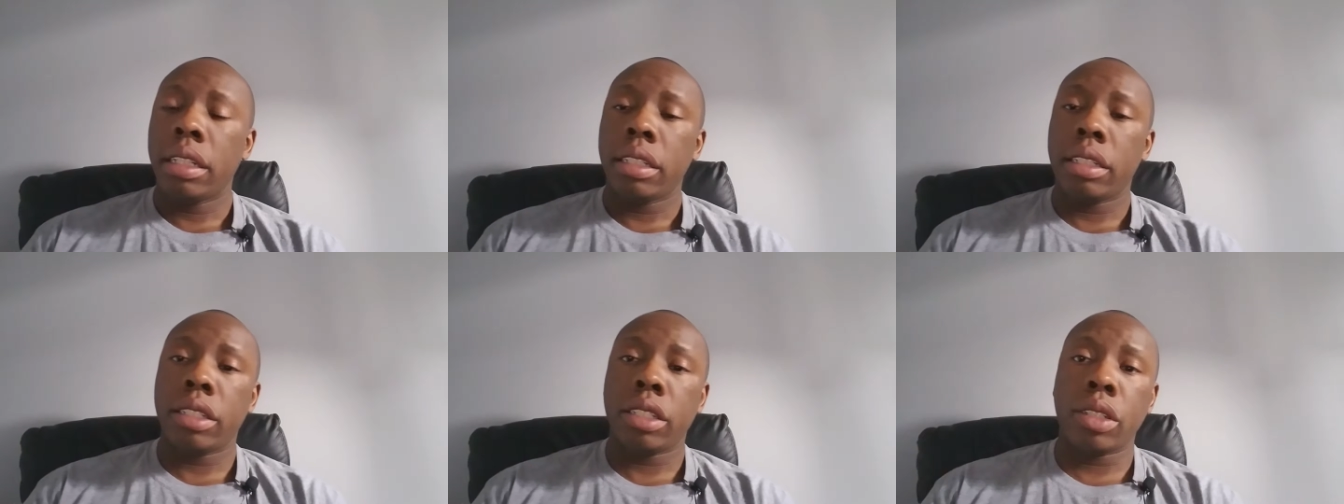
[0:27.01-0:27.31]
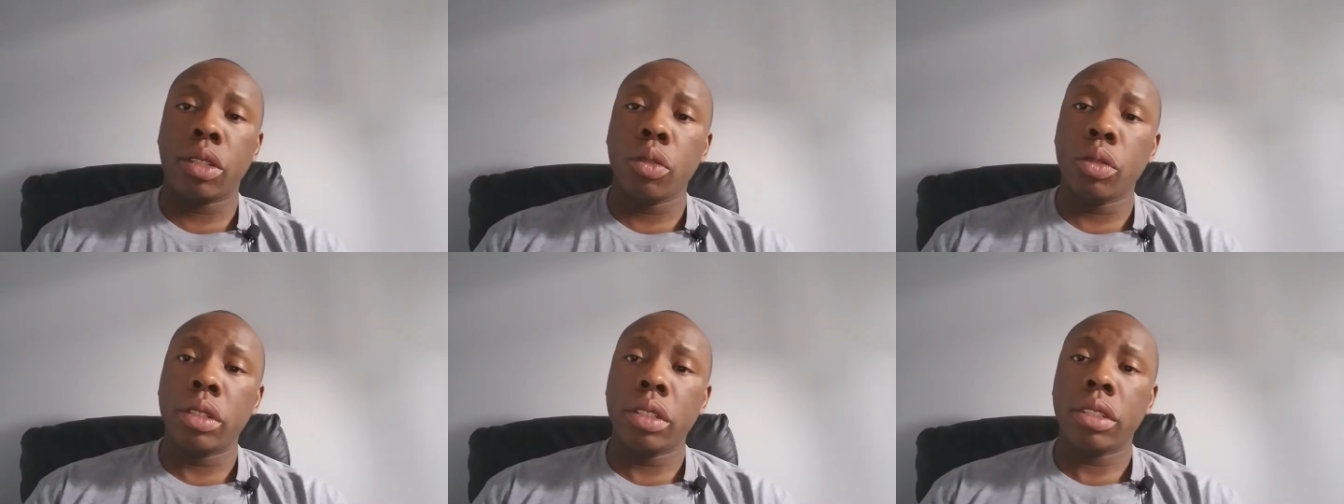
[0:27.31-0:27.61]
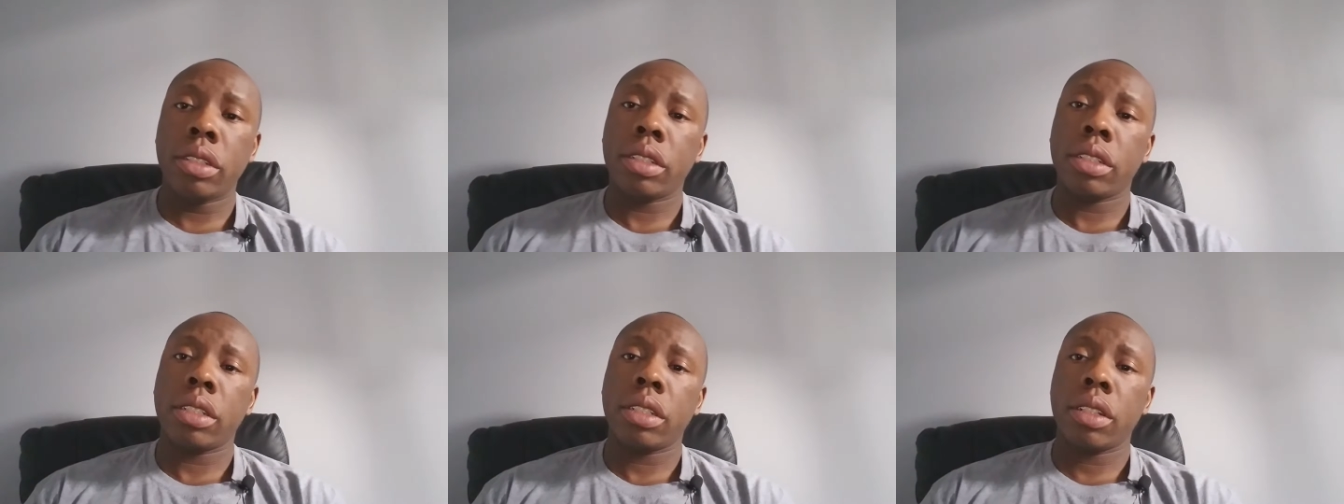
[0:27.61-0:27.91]

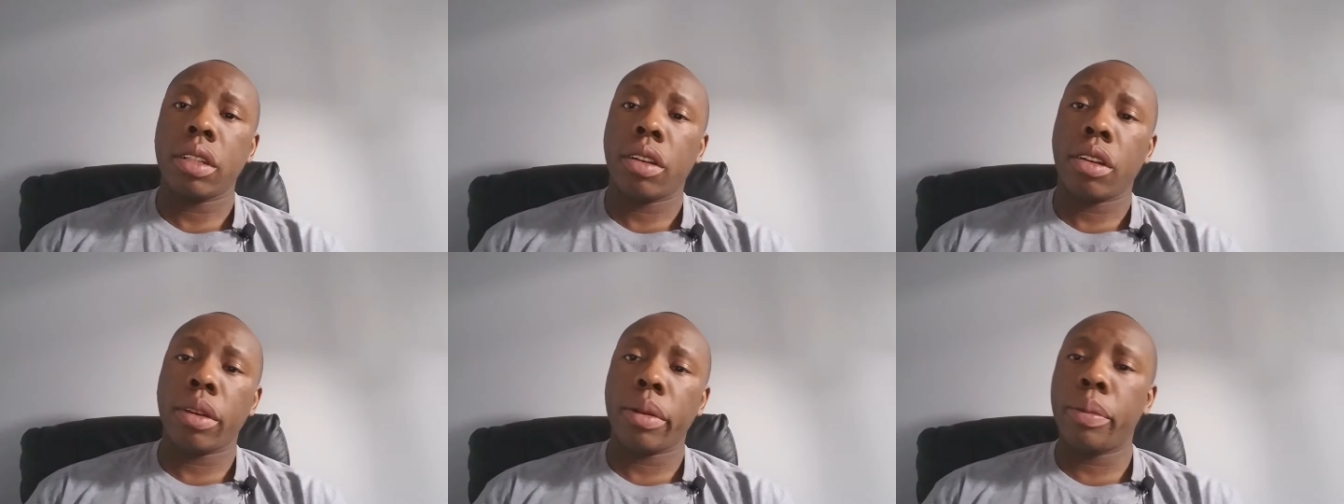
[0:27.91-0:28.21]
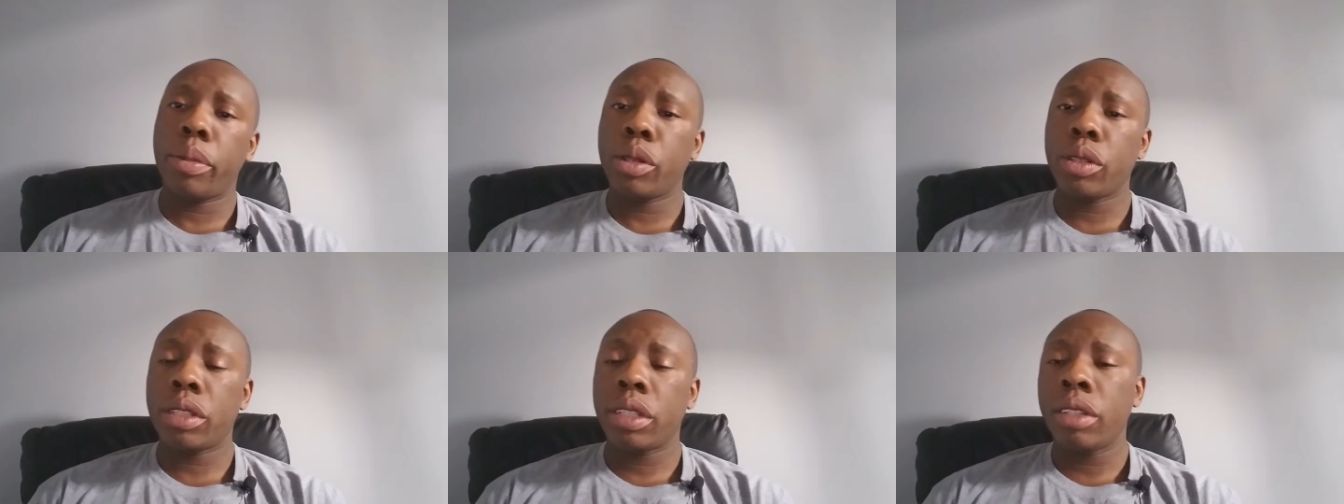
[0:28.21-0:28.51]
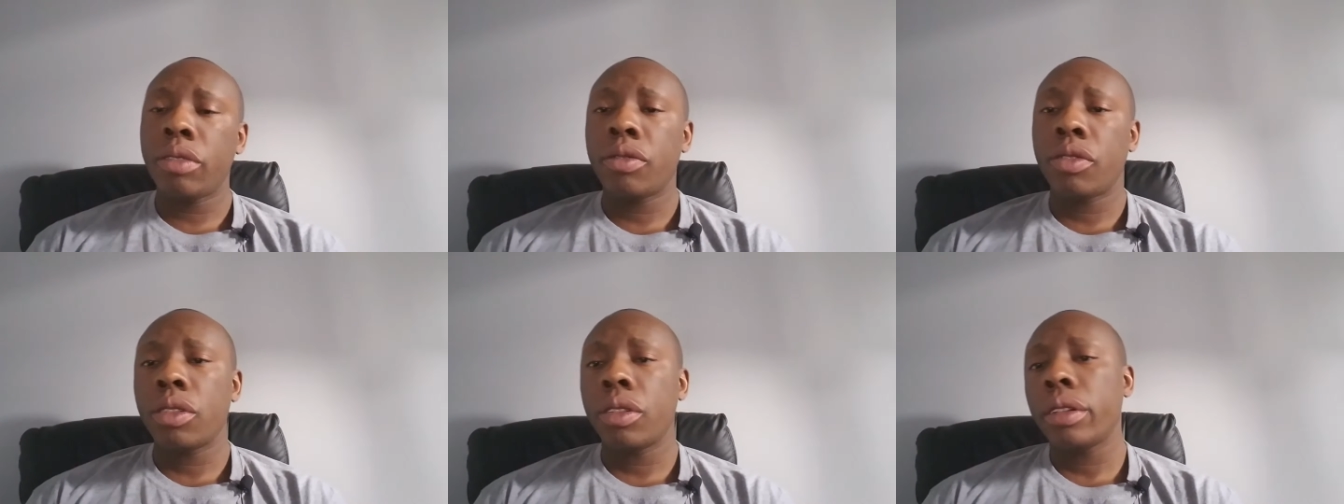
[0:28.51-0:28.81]
students are
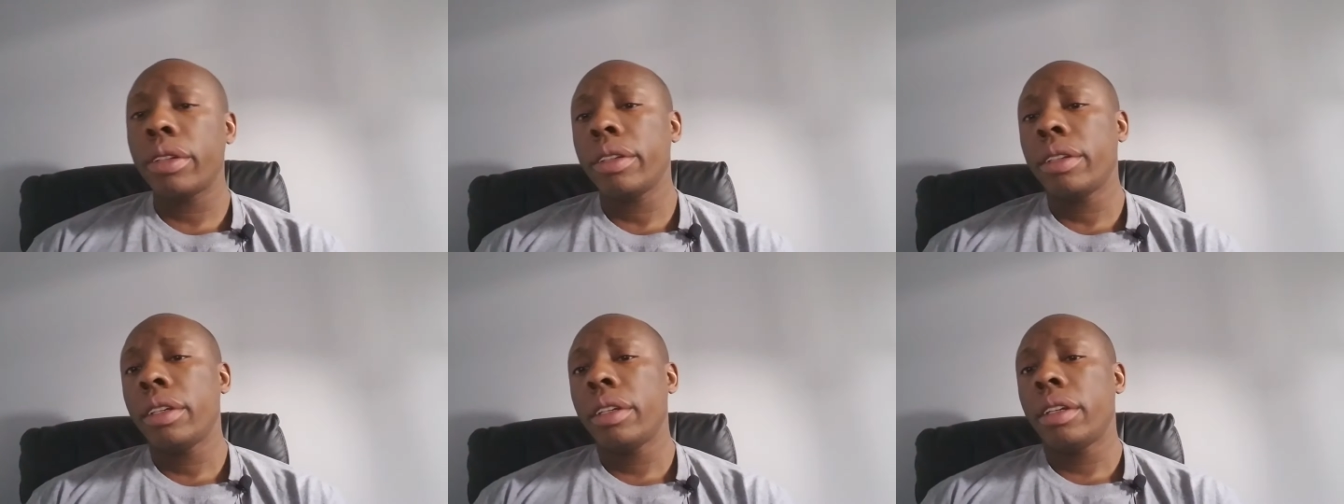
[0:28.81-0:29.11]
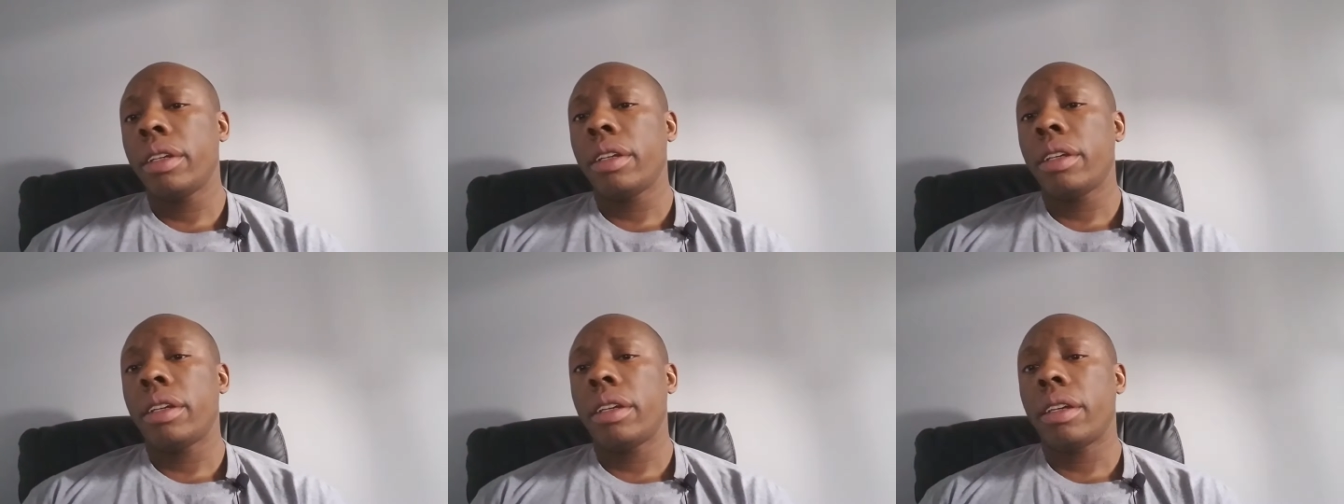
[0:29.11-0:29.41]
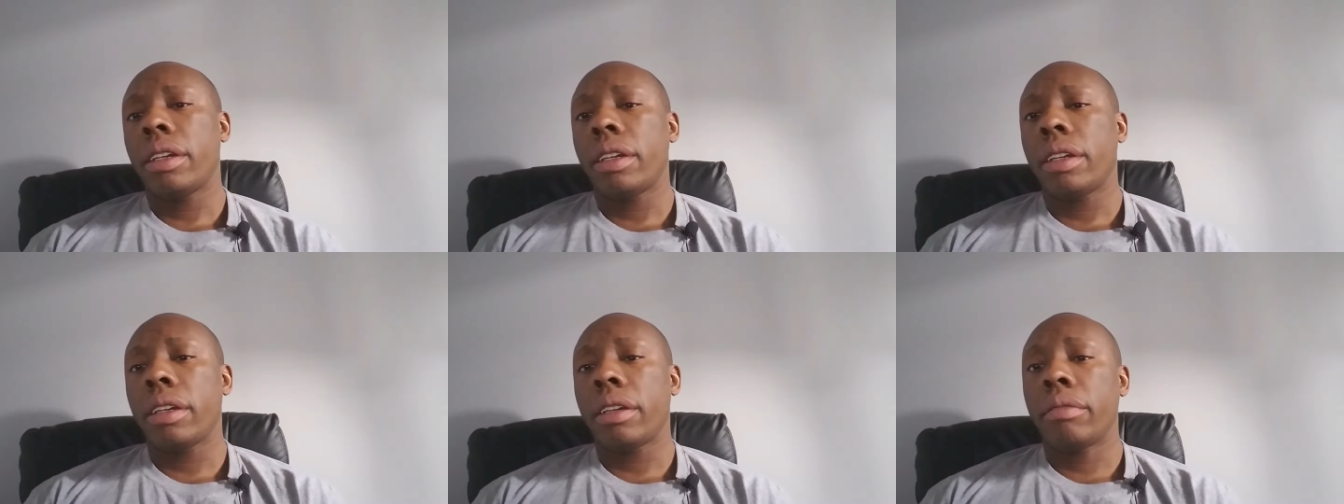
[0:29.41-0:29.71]
pushing for
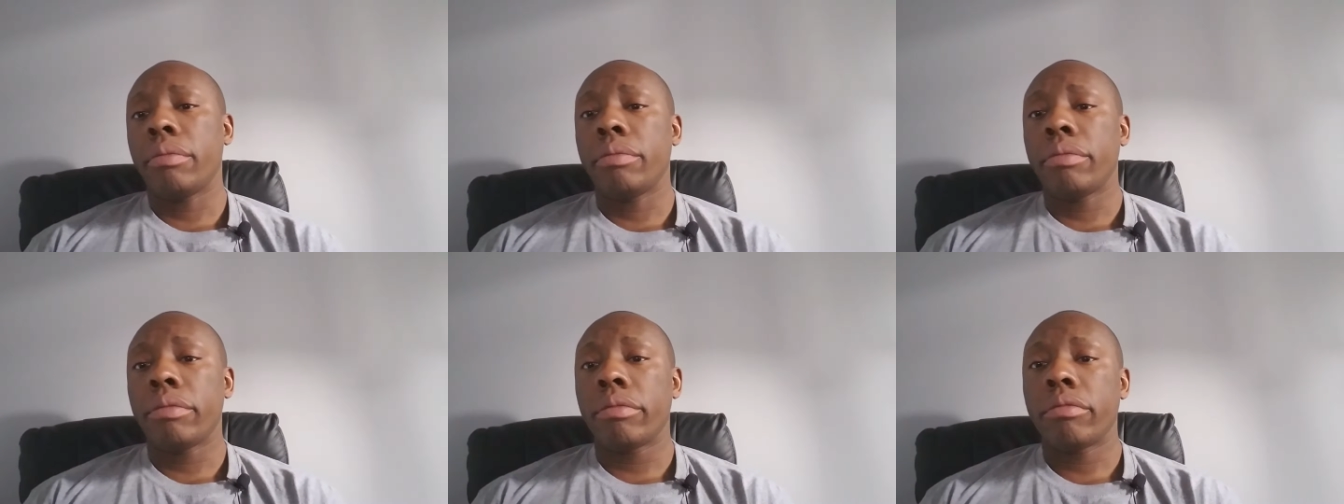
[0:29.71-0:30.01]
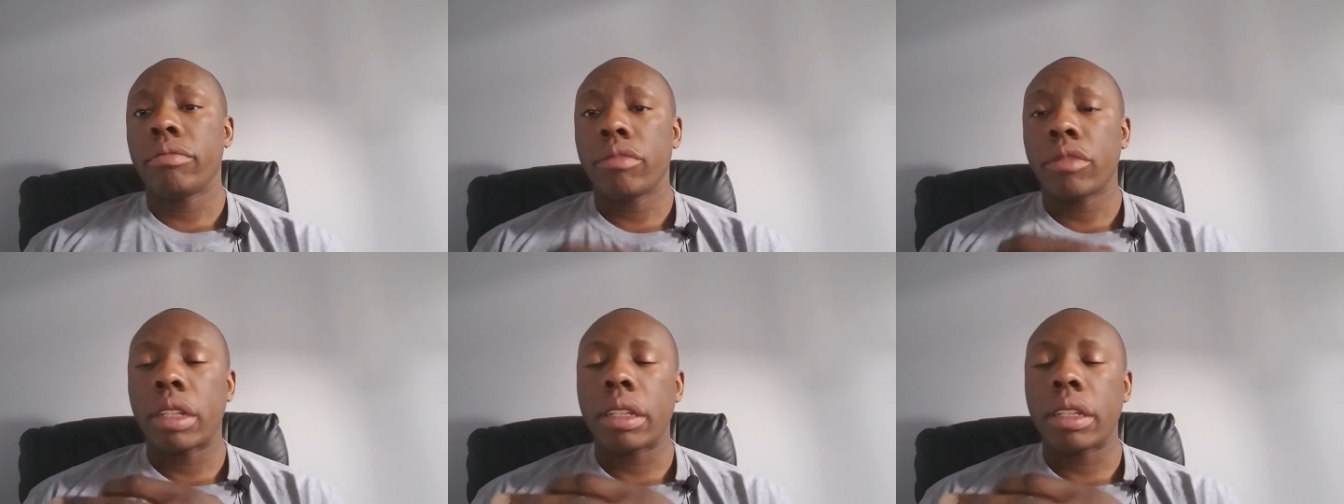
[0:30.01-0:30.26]
um,